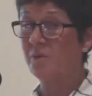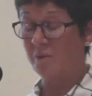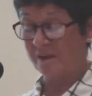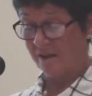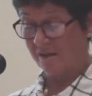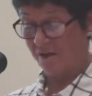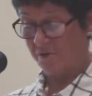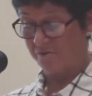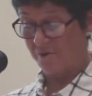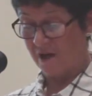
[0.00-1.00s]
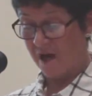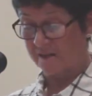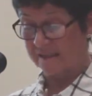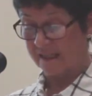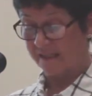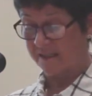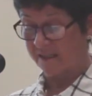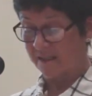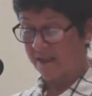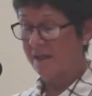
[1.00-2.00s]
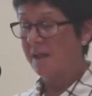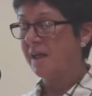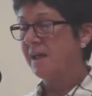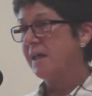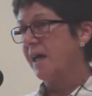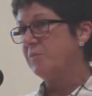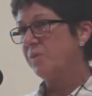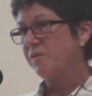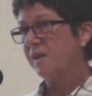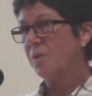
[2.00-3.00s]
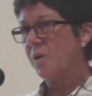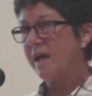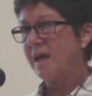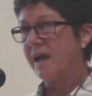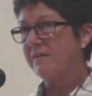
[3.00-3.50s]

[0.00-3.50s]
within the overall arts sector. And moving away,